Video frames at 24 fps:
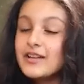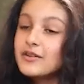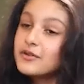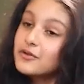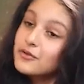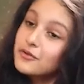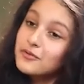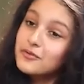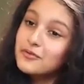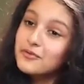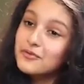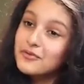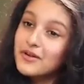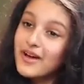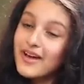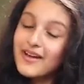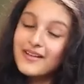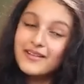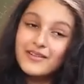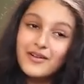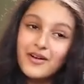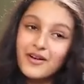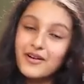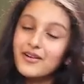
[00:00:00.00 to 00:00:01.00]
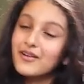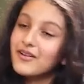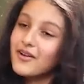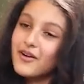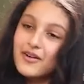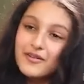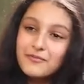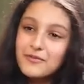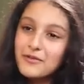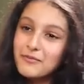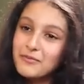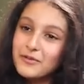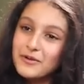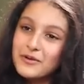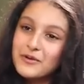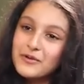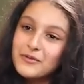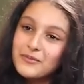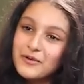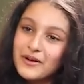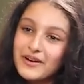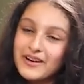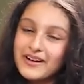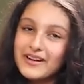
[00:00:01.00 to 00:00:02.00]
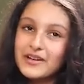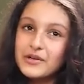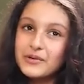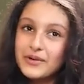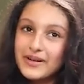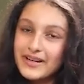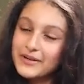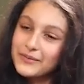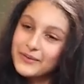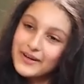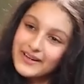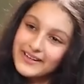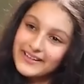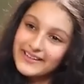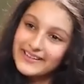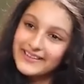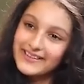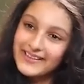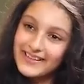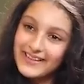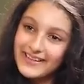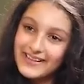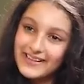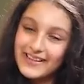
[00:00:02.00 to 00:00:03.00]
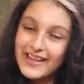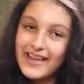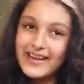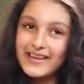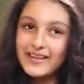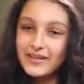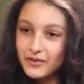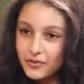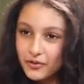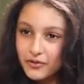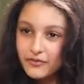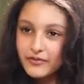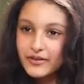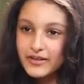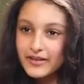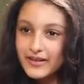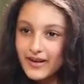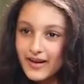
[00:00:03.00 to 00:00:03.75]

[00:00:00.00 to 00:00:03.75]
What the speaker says: No, a lot of people knew about it in 2020, like in COVID